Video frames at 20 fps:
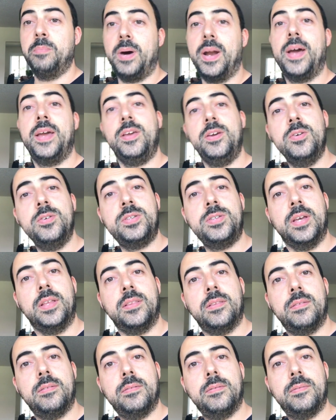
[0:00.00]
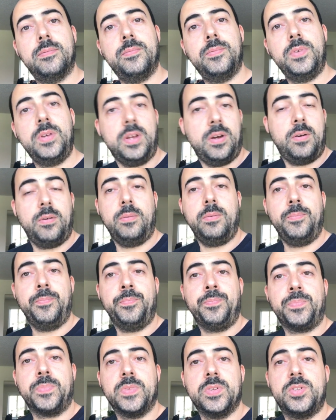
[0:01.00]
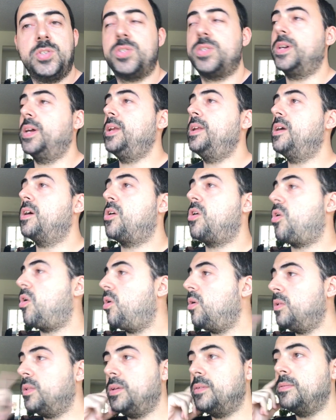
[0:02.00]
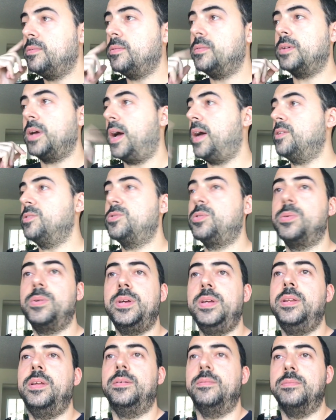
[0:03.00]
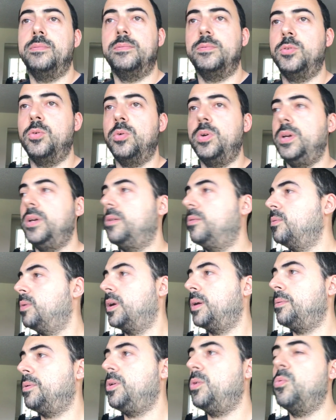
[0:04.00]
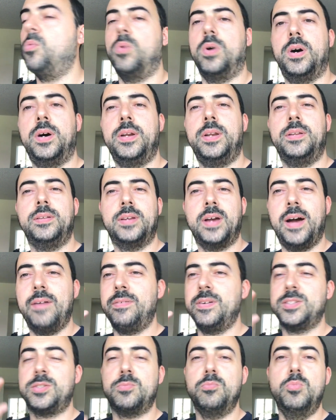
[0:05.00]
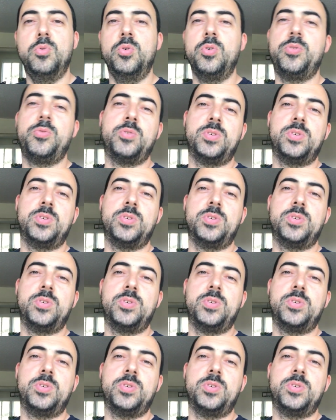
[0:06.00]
but I use it, you know? Just getting a call and answering and doing whatever you want and have a smooth